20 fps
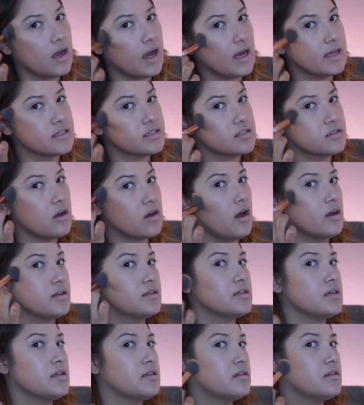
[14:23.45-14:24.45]
I
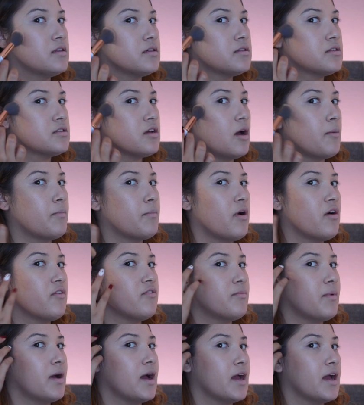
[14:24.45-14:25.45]
start in the top
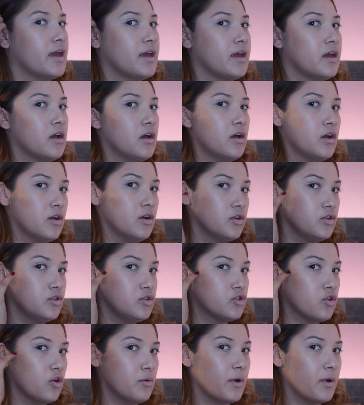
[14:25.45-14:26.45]
of my
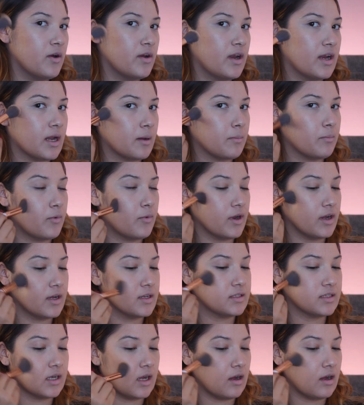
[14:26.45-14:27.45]
jawbone and I bring
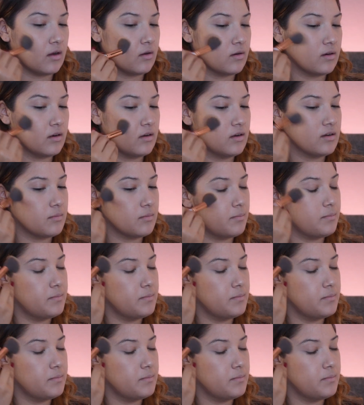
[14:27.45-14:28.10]
it down,